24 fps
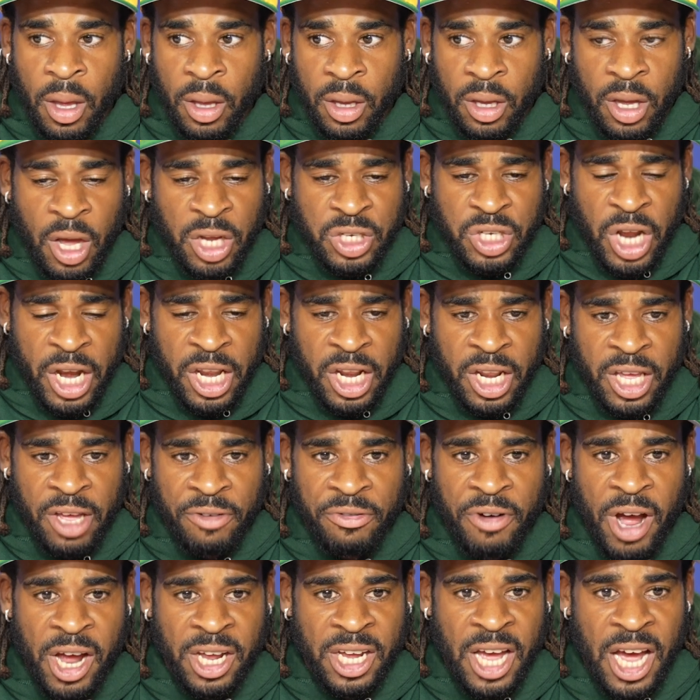Because I need to
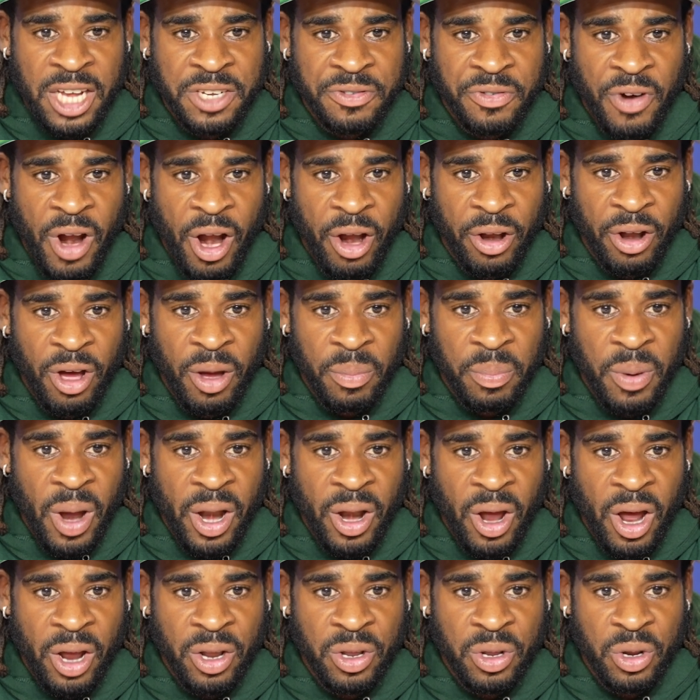get guys fired up,
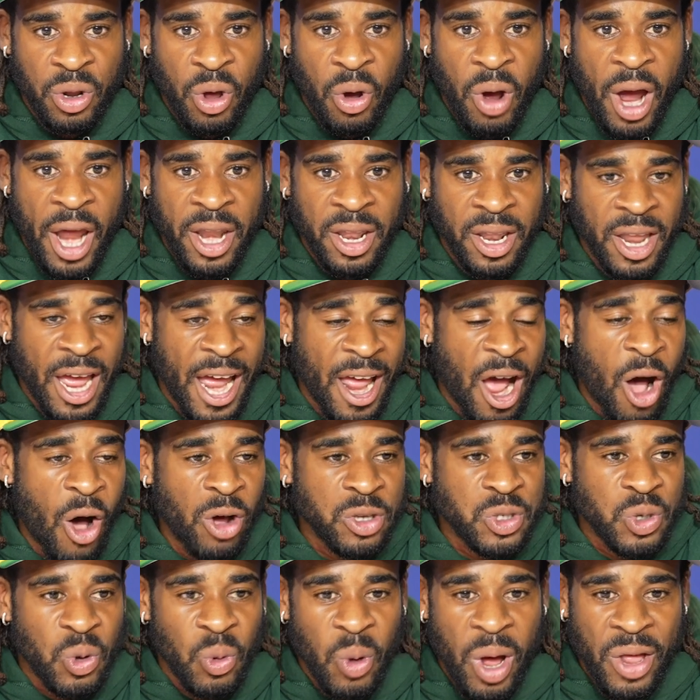and, you know, I
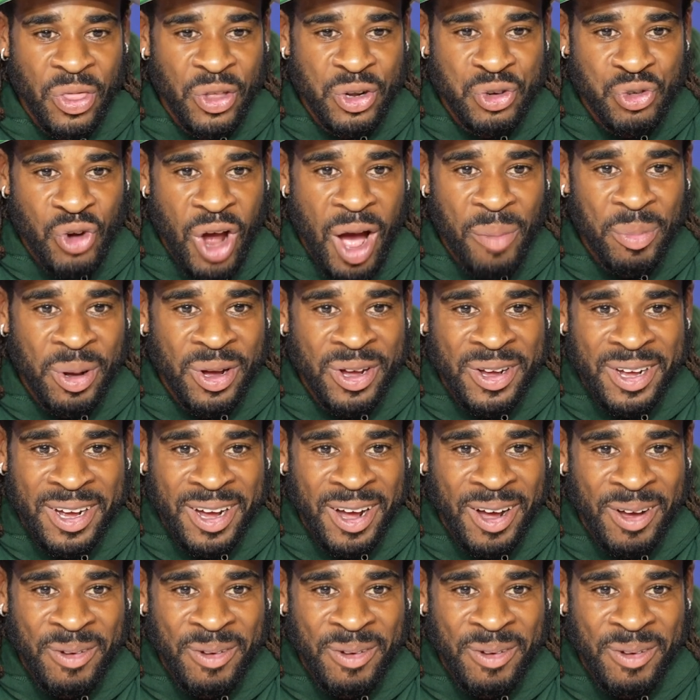also want the drama.